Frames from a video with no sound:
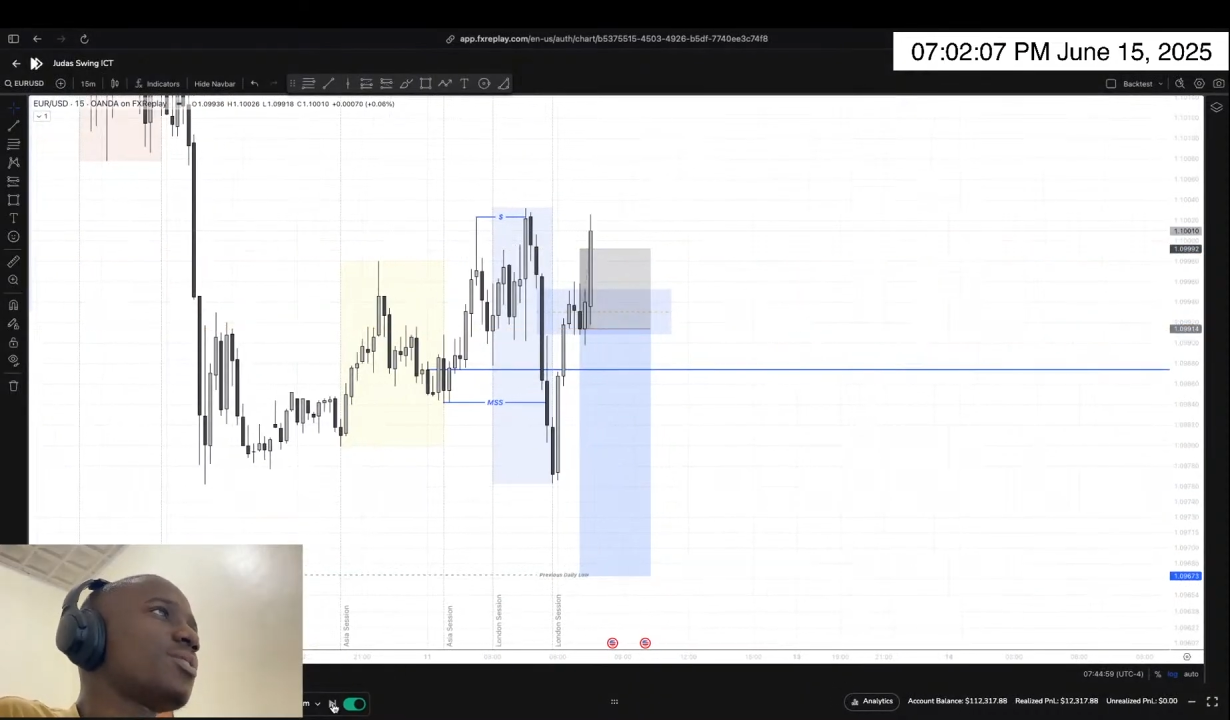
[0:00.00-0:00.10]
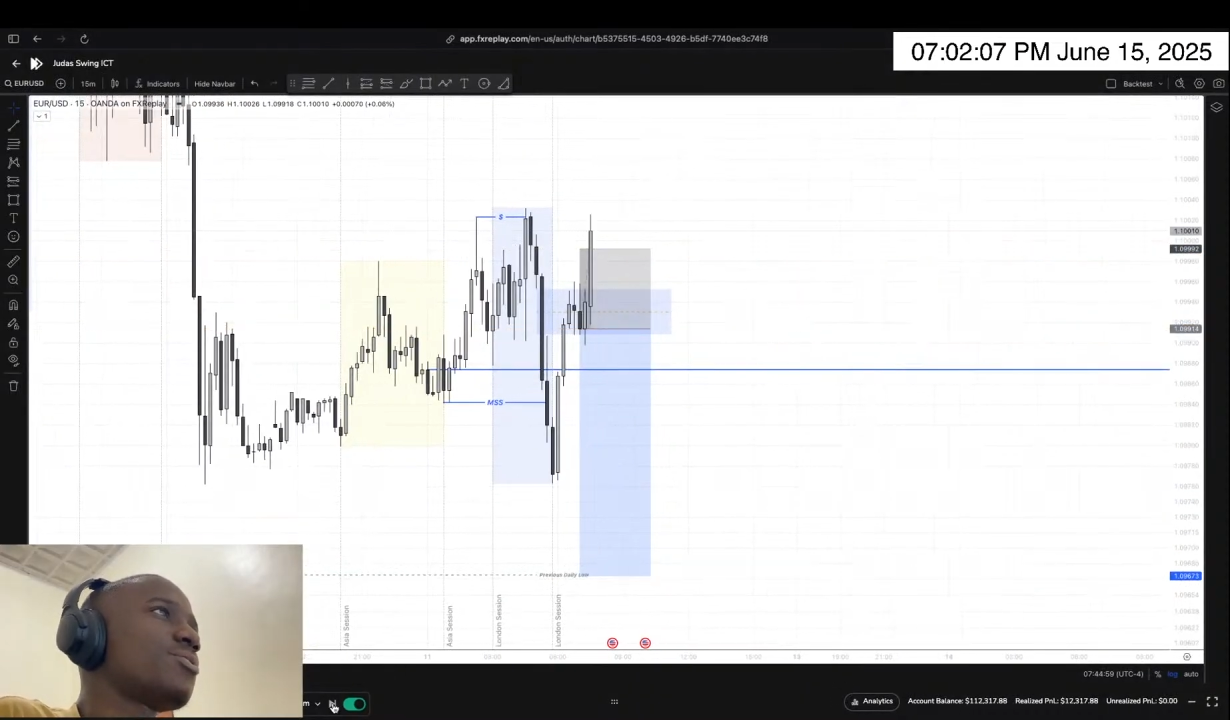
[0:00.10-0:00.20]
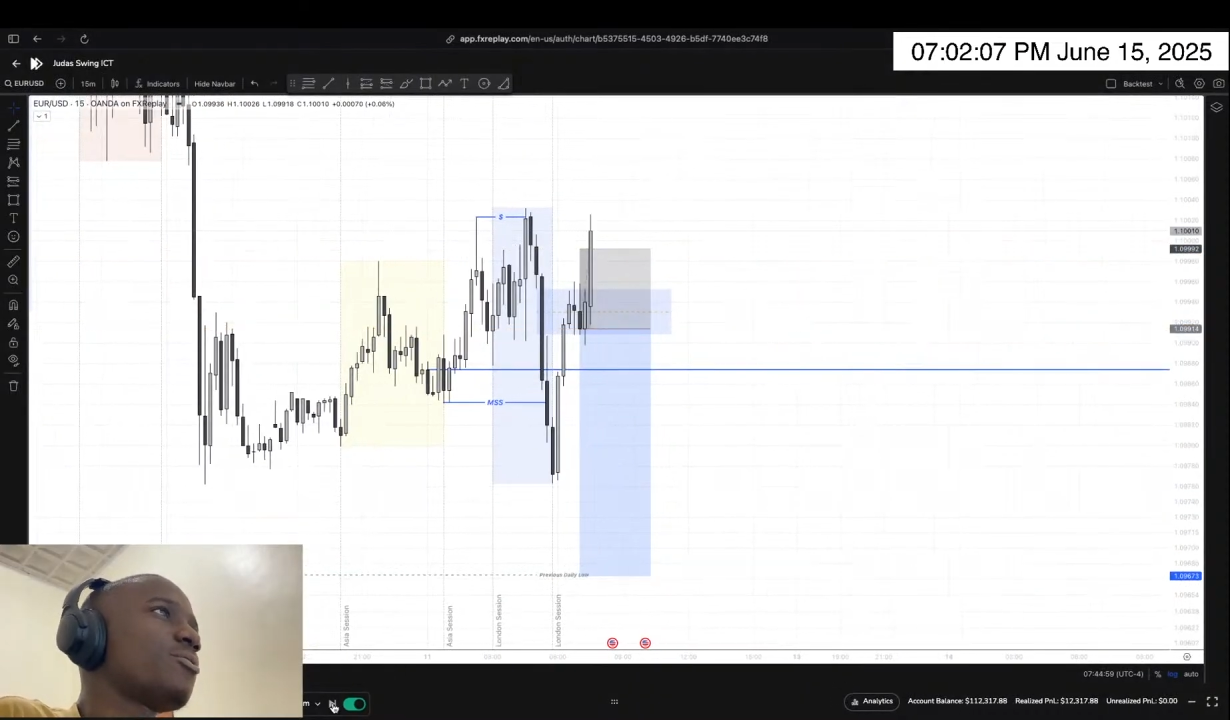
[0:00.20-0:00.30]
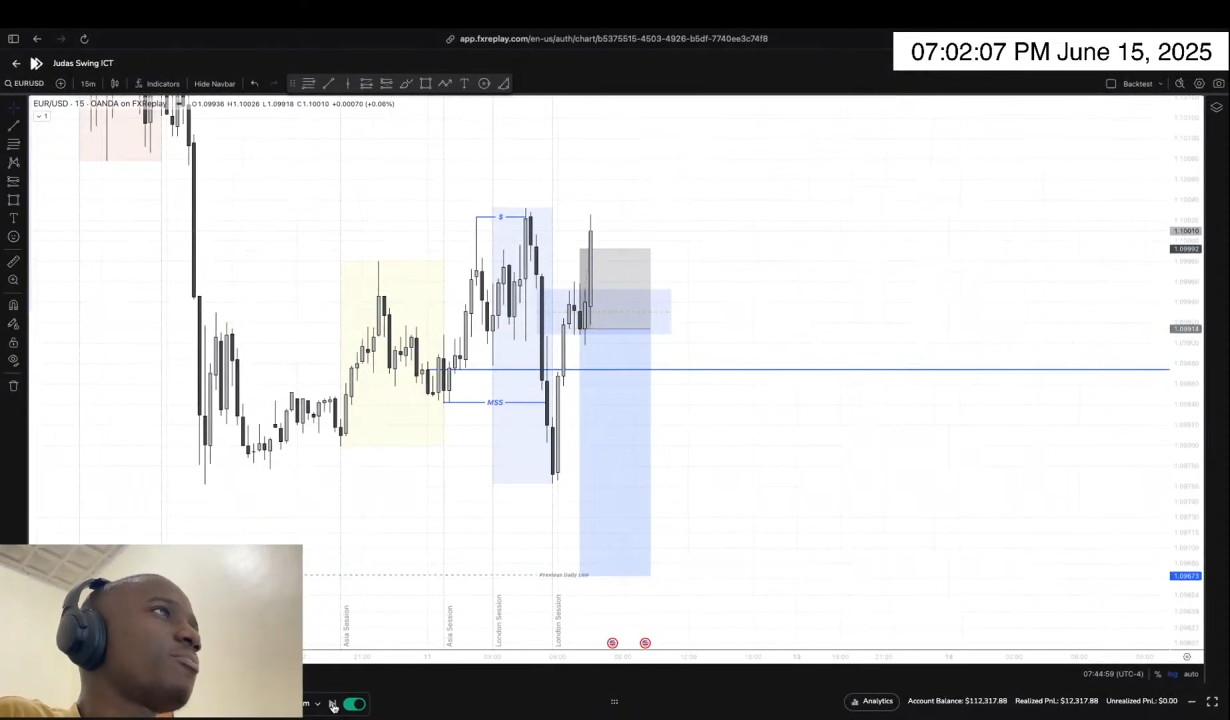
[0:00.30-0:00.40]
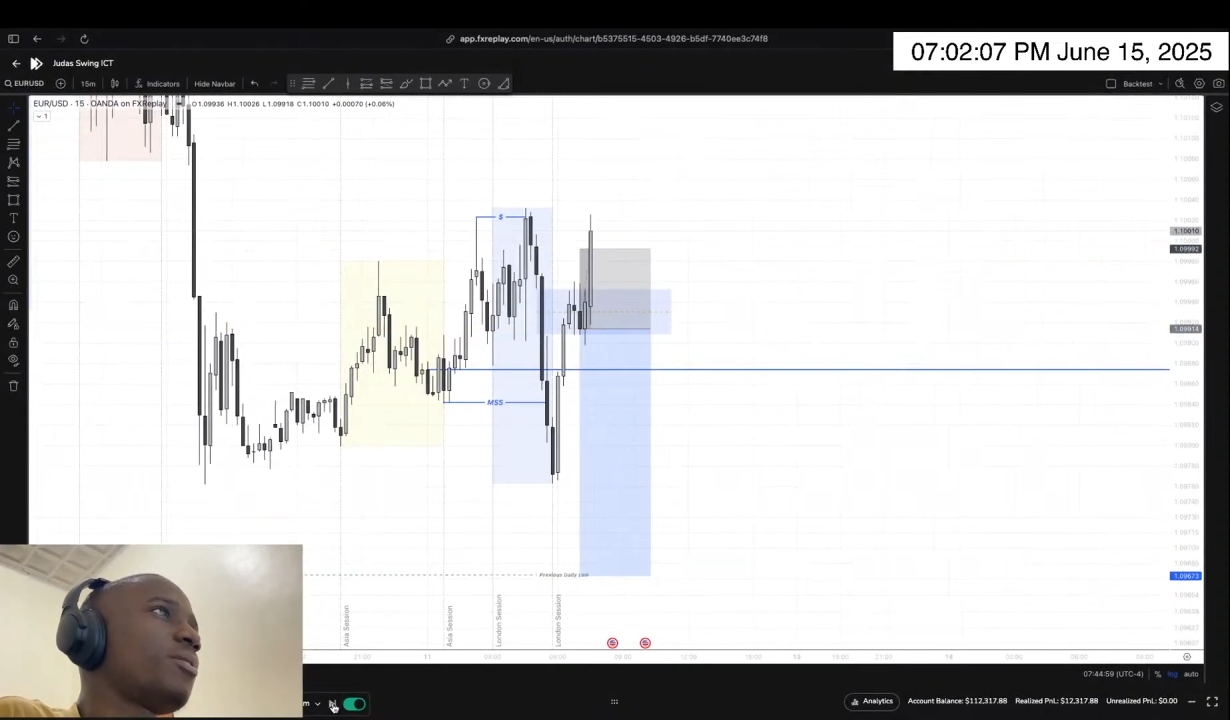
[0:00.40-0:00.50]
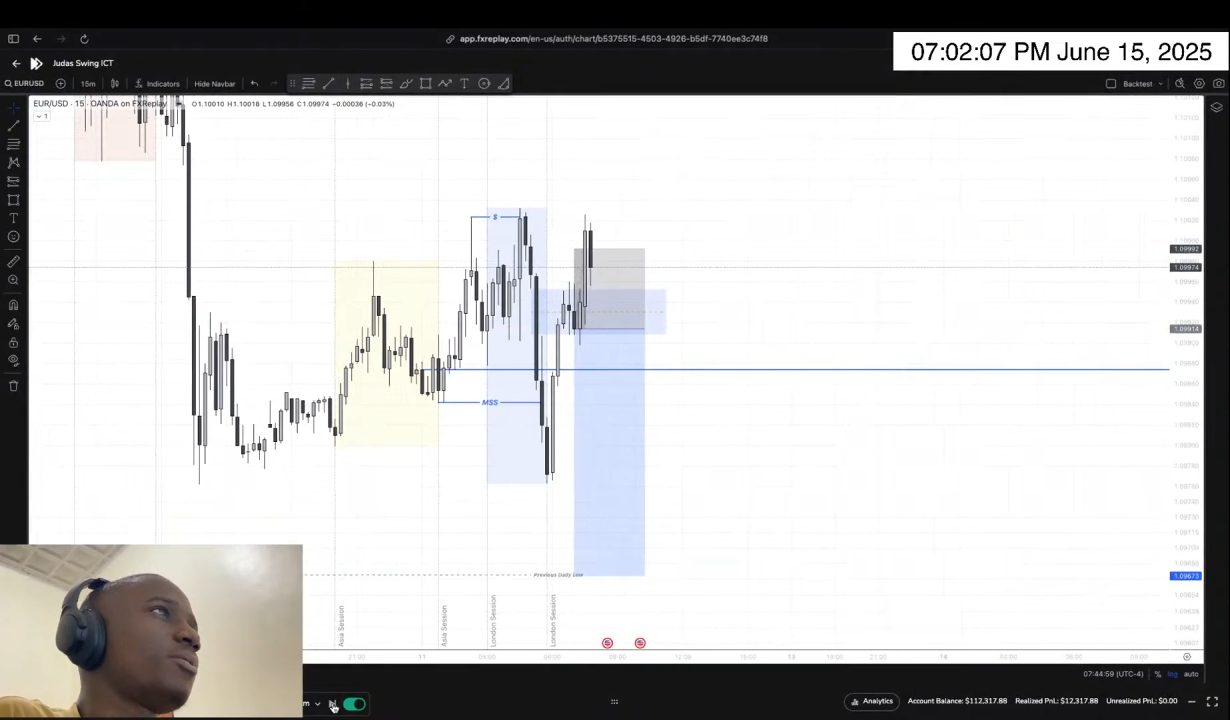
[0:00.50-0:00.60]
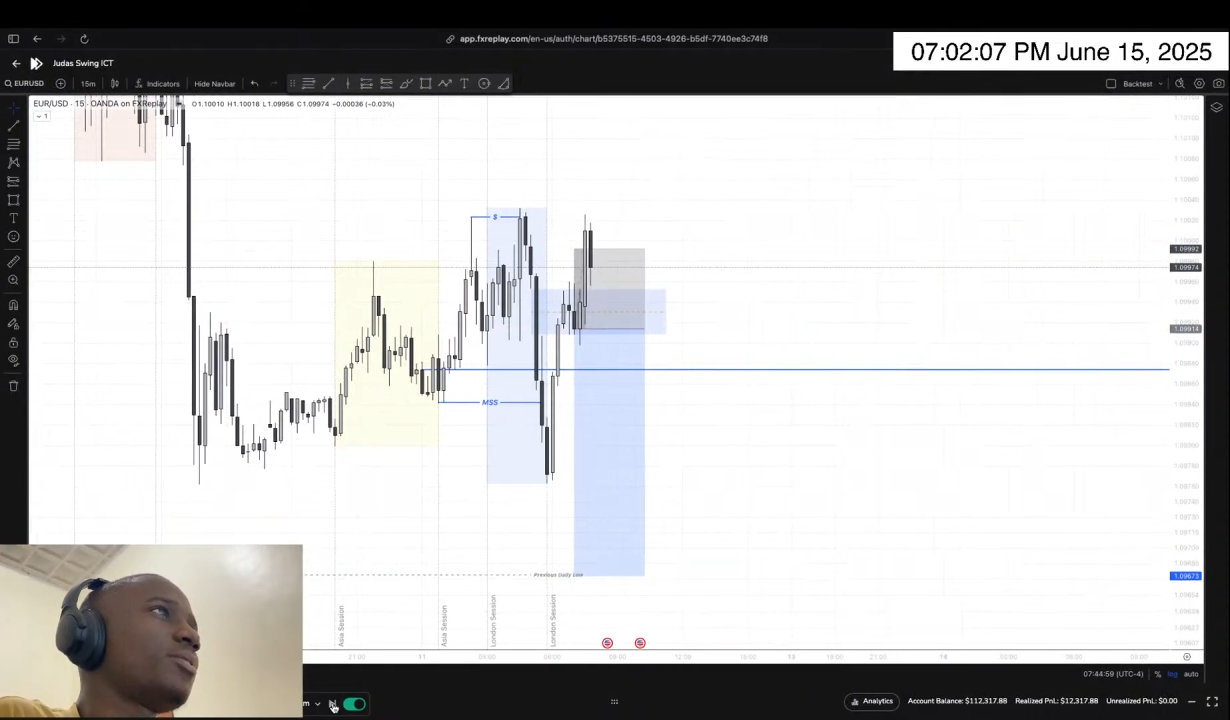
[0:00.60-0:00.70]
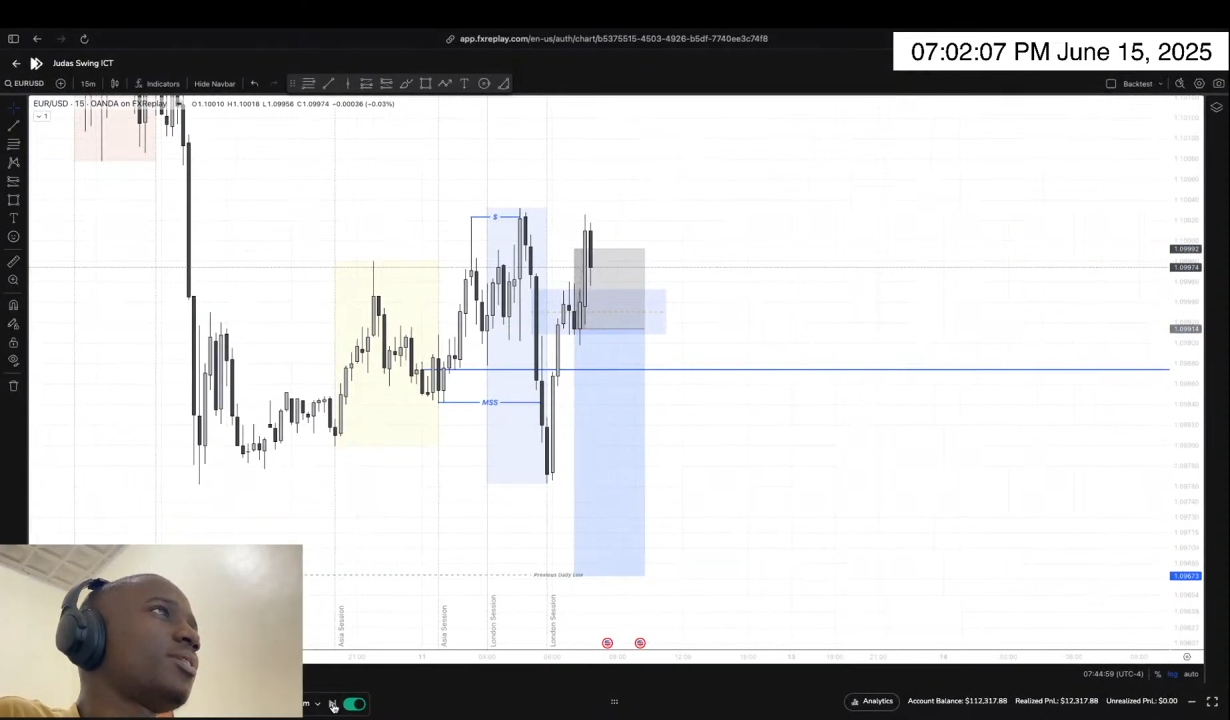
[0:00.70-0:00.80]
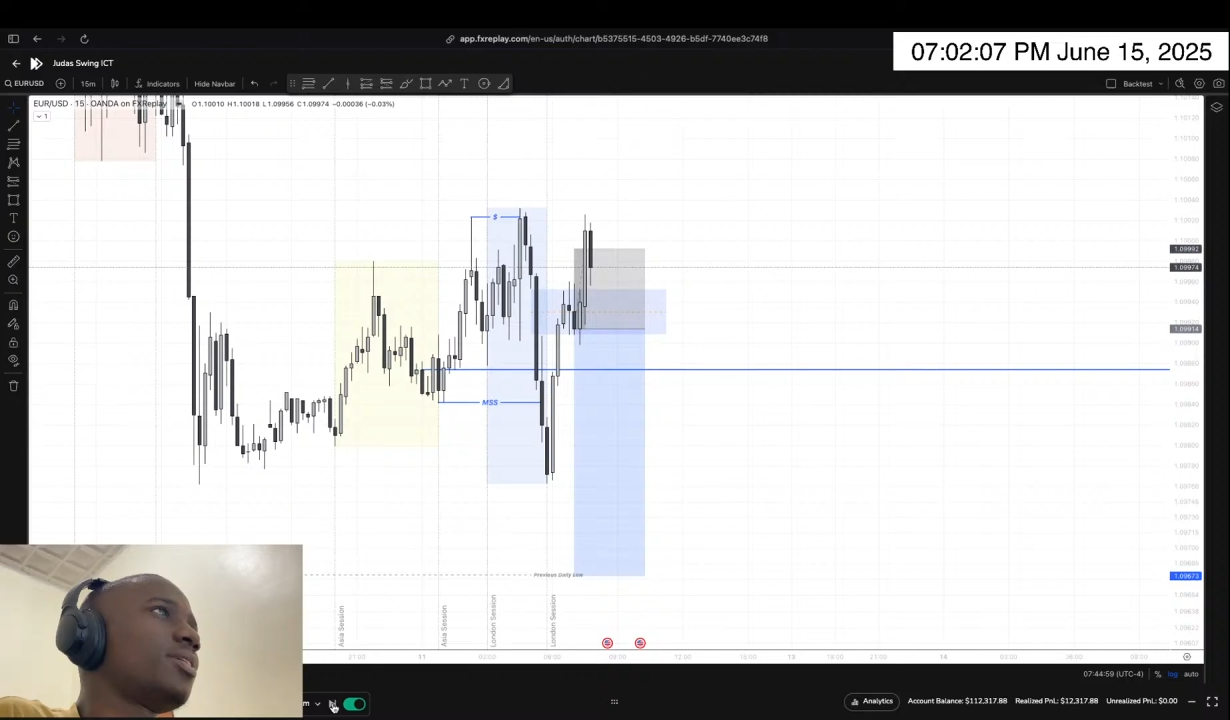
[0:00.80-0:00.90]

stop out.